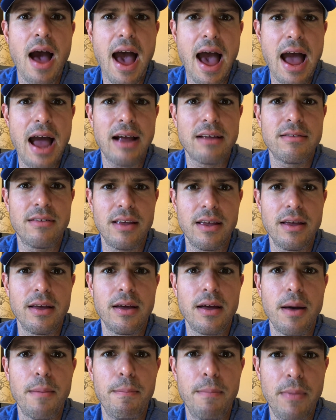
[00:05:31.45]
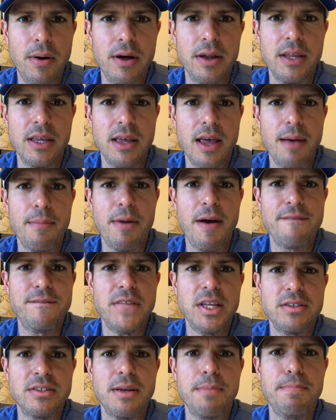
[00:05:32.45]
acting money and my
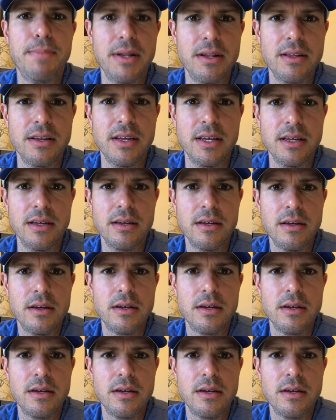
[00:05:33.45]
visibility